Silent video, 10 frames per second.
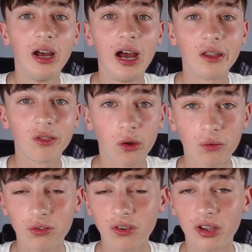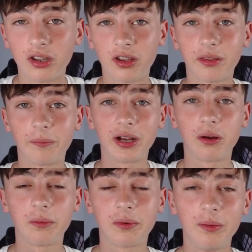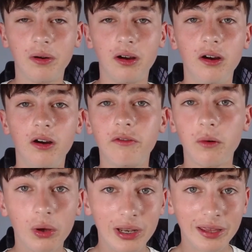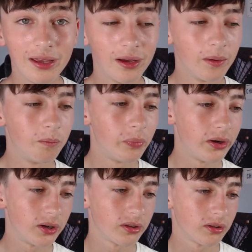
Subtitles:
and don't sign another backup keeper for Willy, but